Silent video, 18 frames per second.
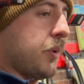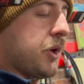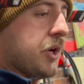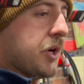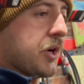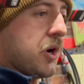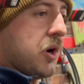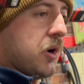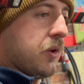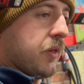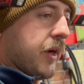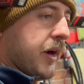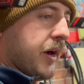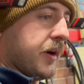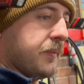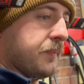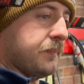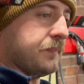do you call
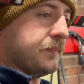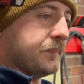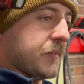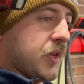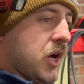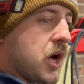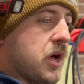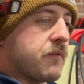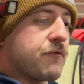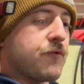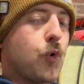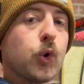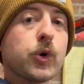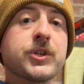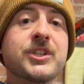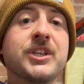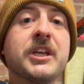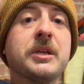that,
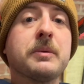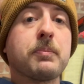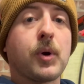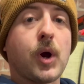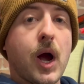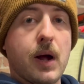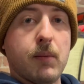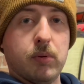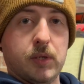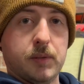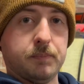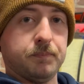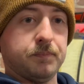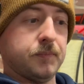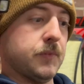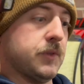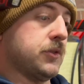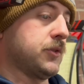unforeseen problem.
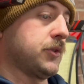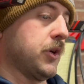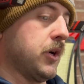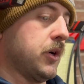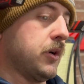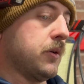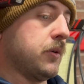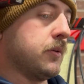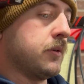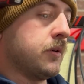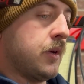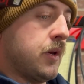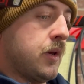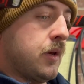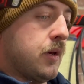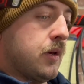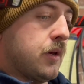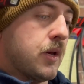So
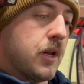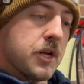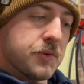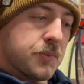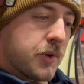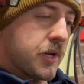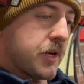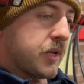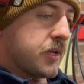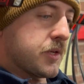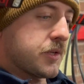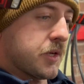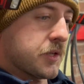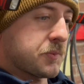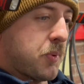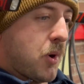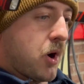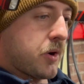it is what it is.
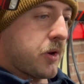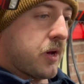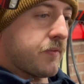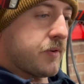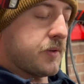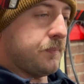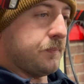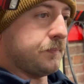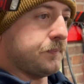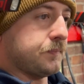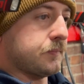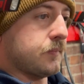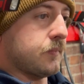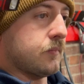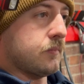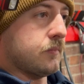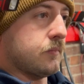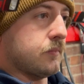That's part of it.
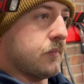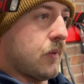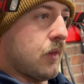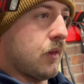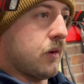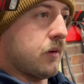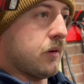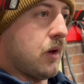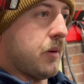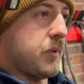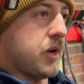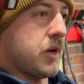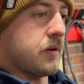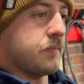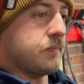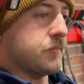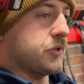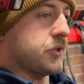I
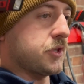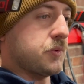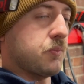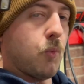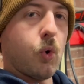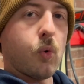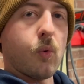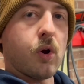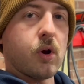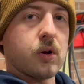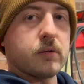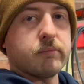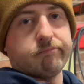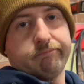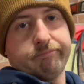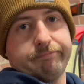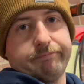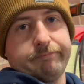mean, just more work.
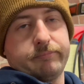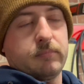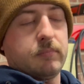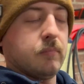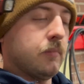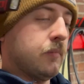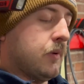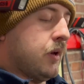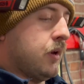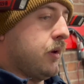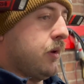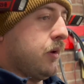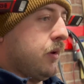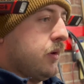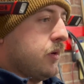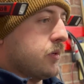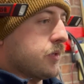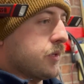
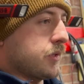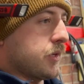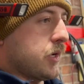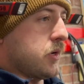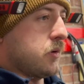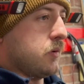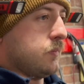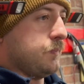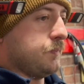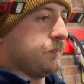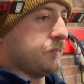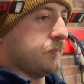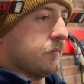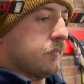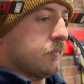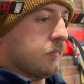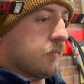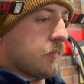So
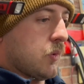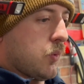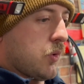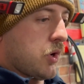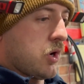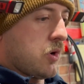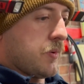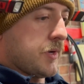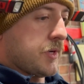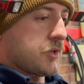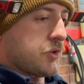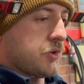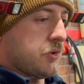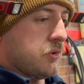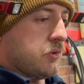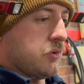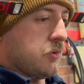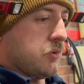we're going
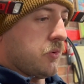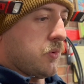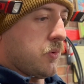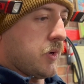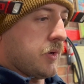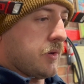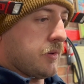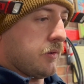to